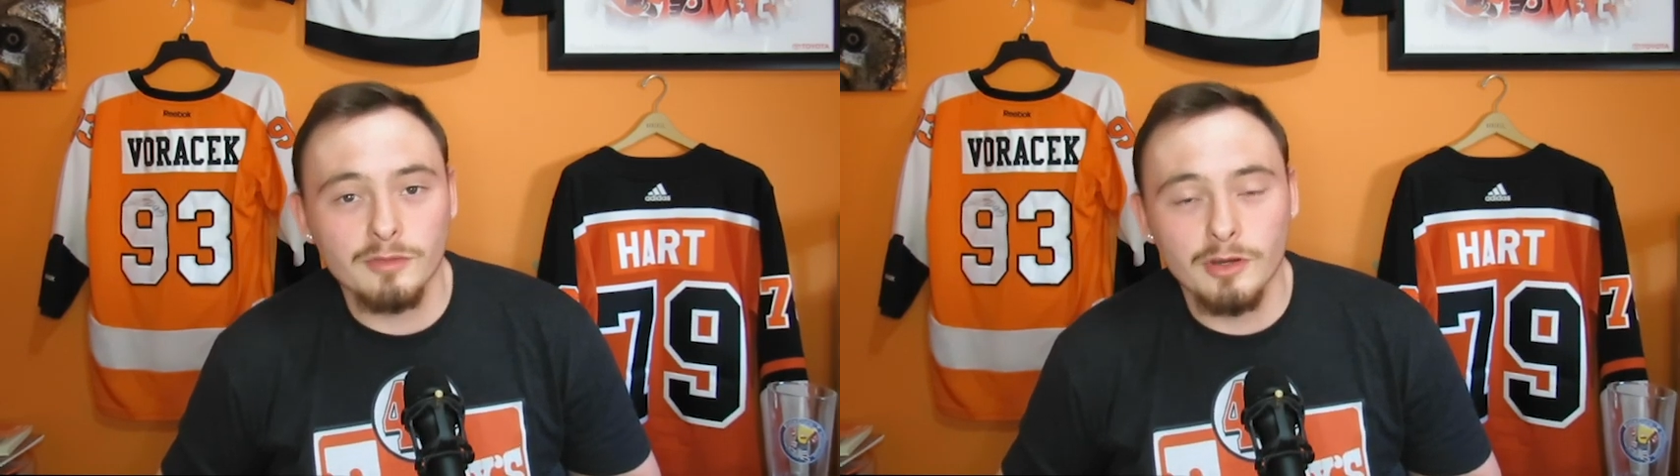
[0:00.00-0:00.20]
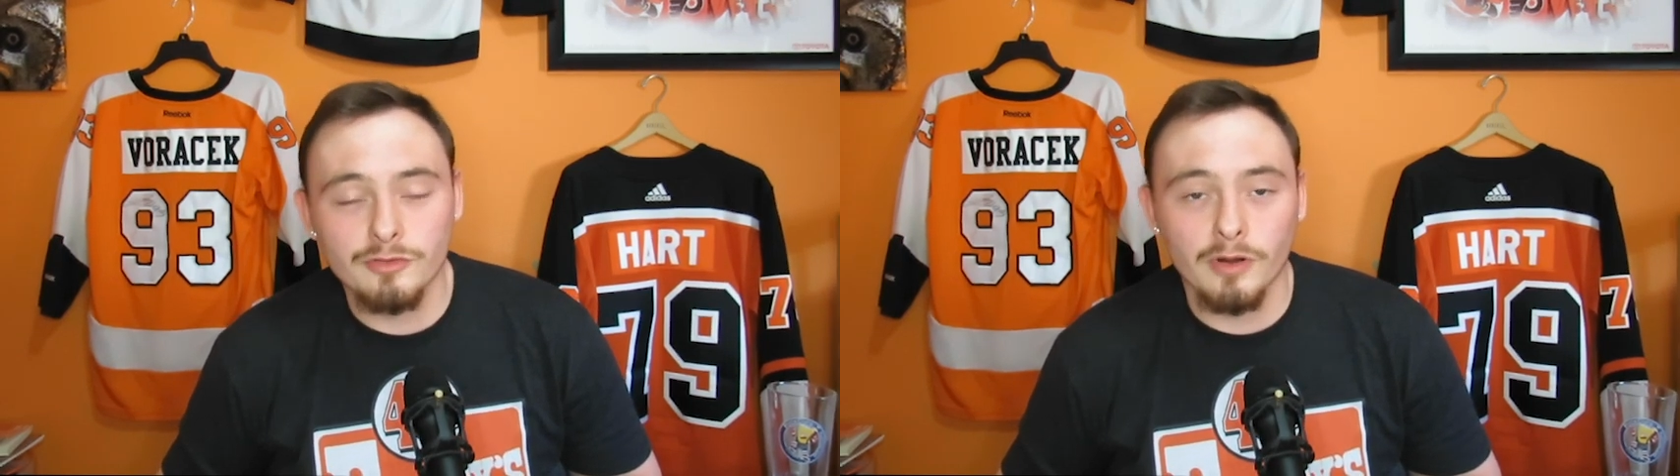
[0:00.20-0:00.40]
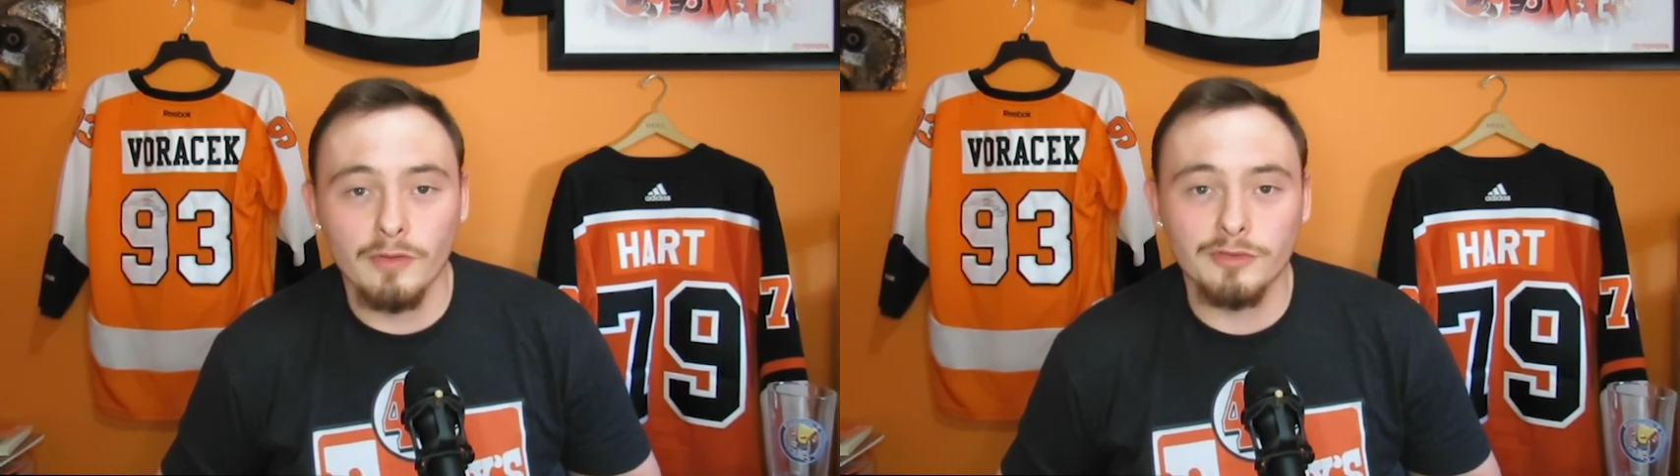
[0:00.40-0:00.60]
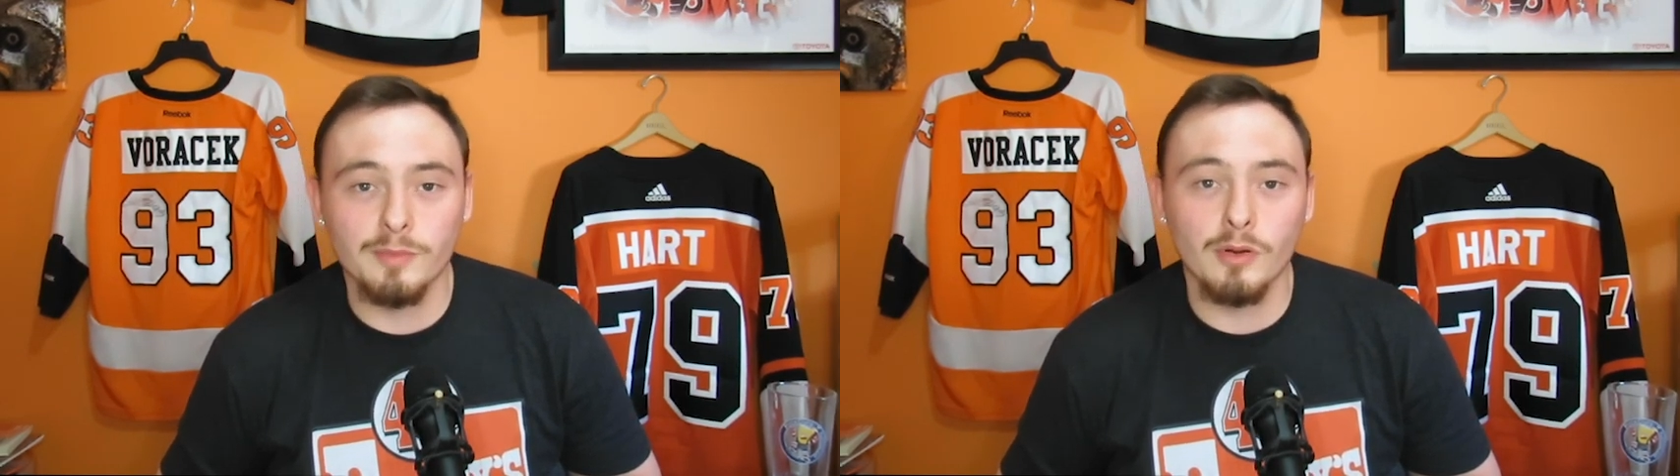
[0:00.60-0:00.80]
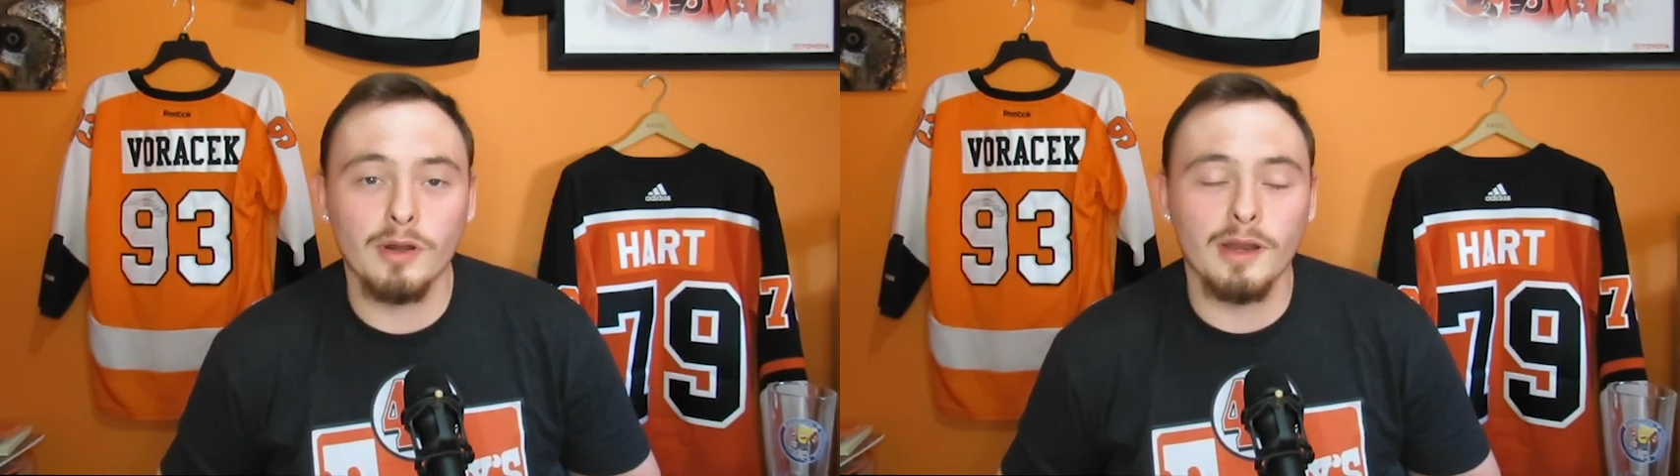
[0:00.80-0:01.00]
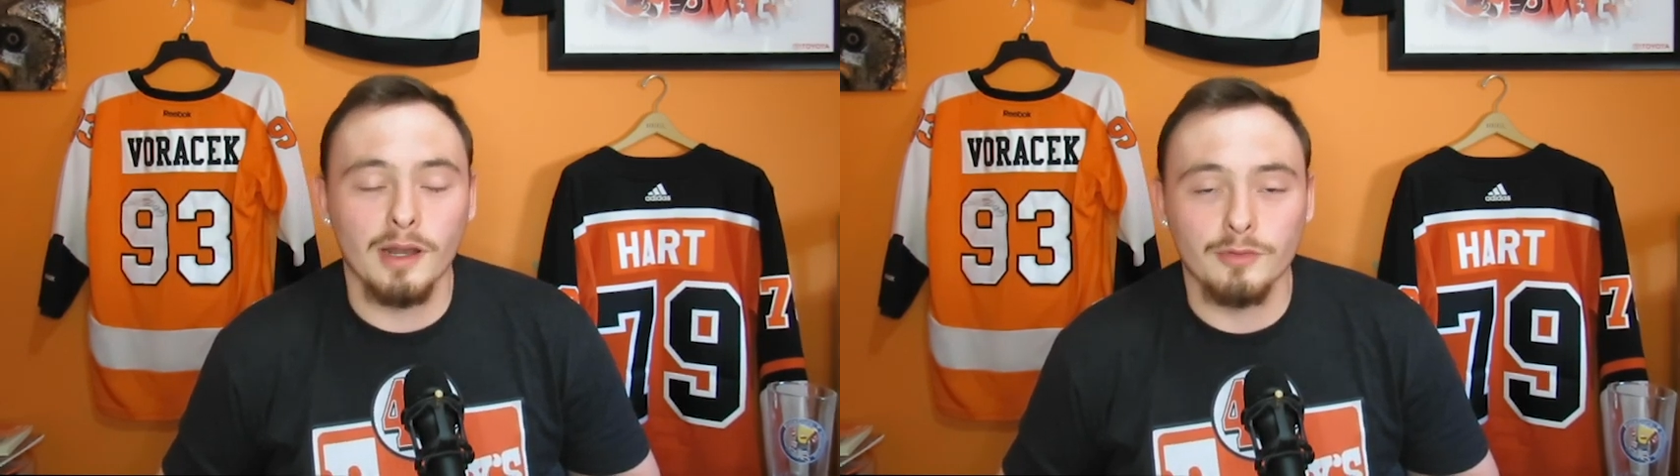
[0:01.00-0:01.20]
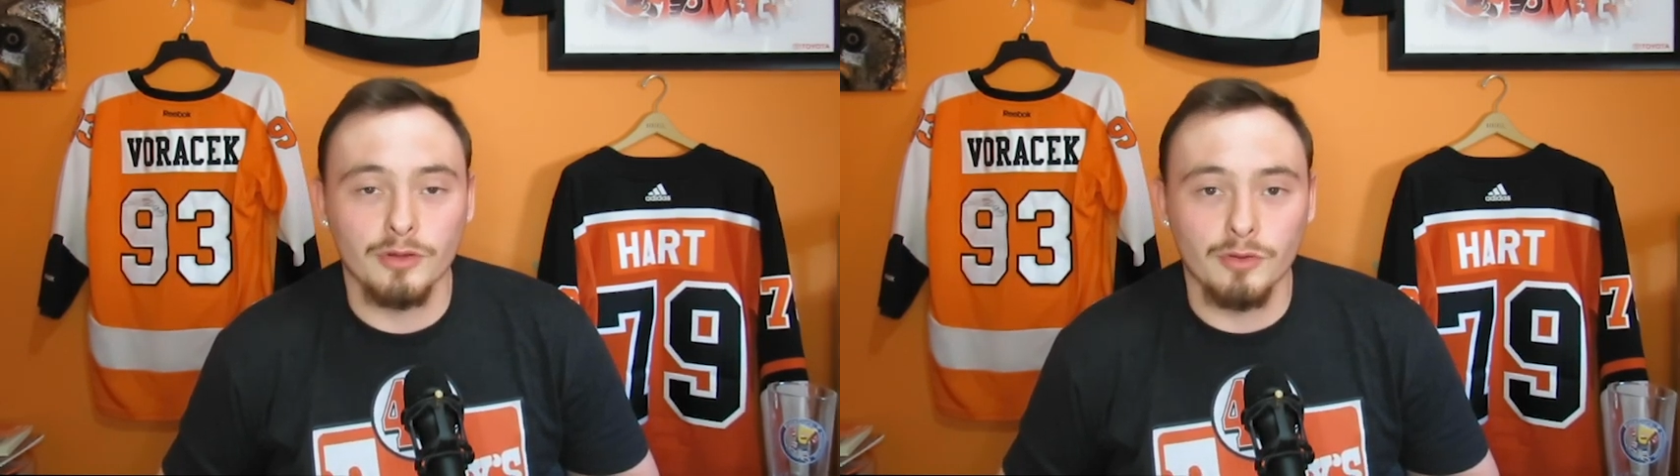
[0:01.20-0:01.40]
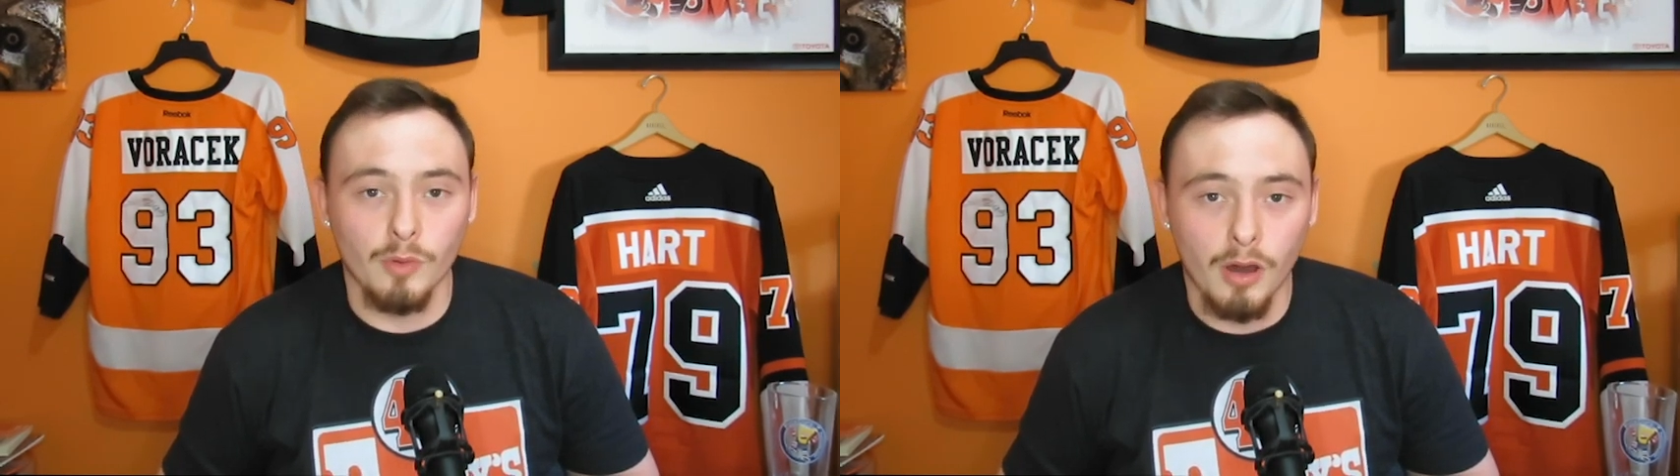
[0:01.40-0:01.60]
so much for all the support, and I'll
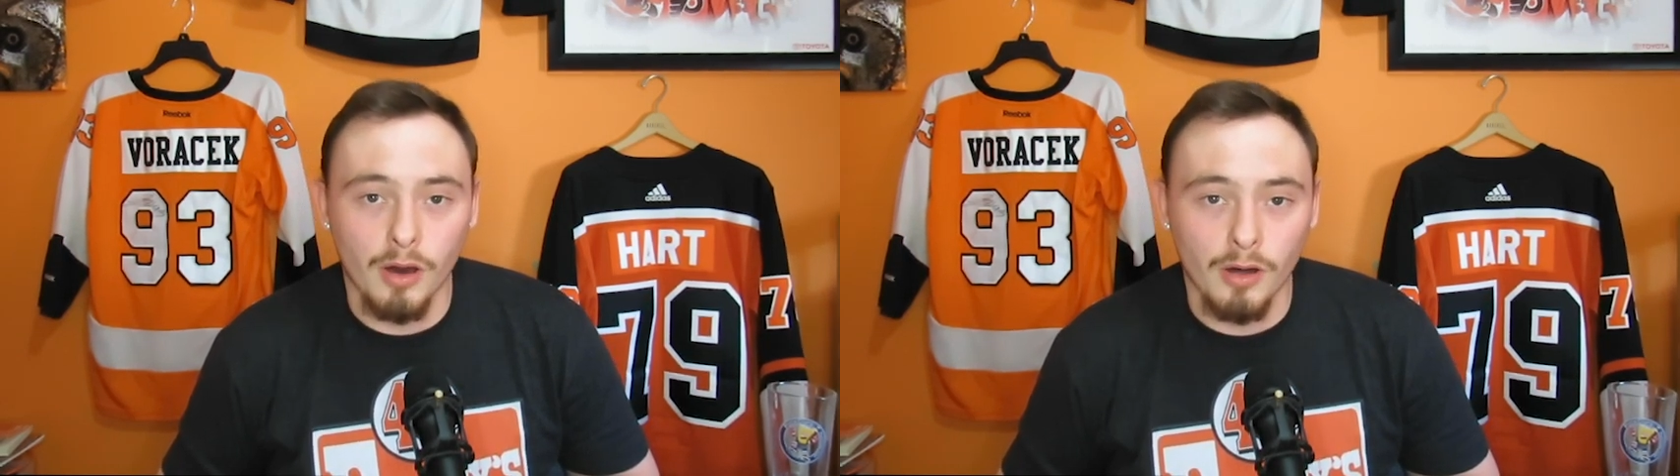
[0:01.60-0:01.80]
talk to you